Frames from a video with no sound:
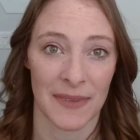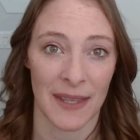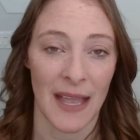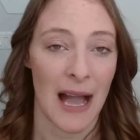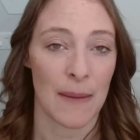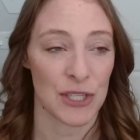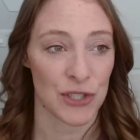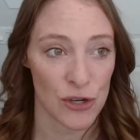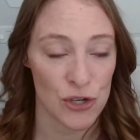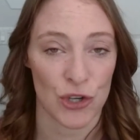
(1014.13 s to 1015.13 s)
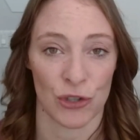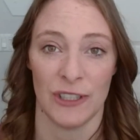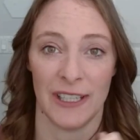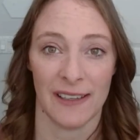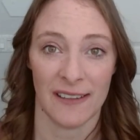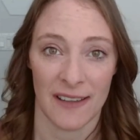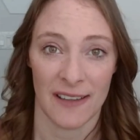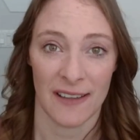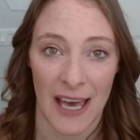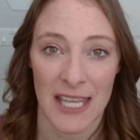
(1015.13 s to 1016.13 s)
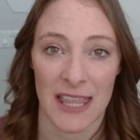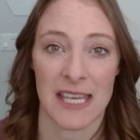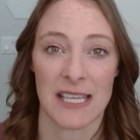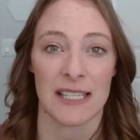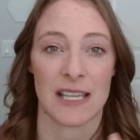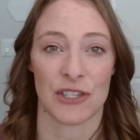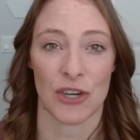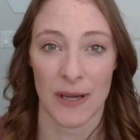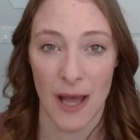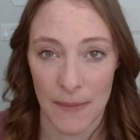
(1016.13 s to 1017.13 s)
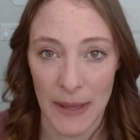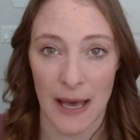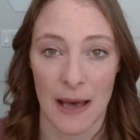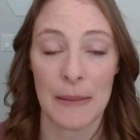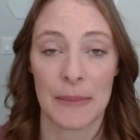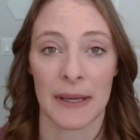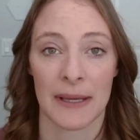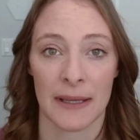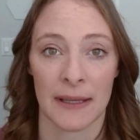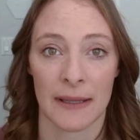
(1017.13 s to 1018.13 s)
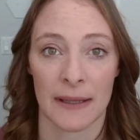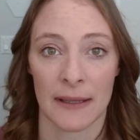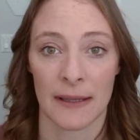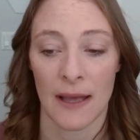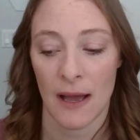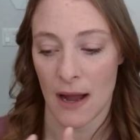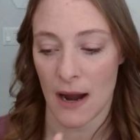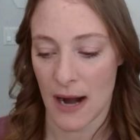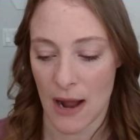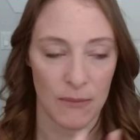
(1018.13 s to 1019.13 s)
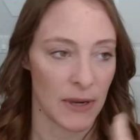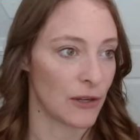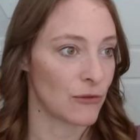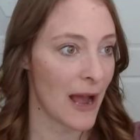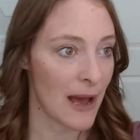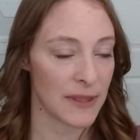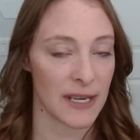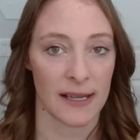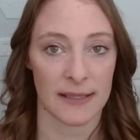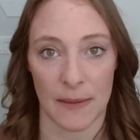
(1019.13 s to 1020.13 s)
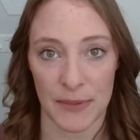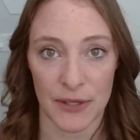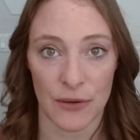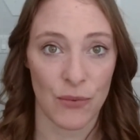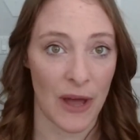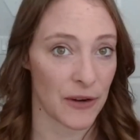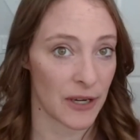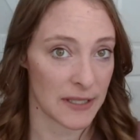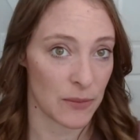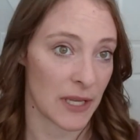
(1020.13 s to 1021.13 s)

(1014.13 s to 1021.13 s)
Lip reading: I'm going to start journaling, and the things that start coming up are how I'm going to grab the next episode, whether it's one of the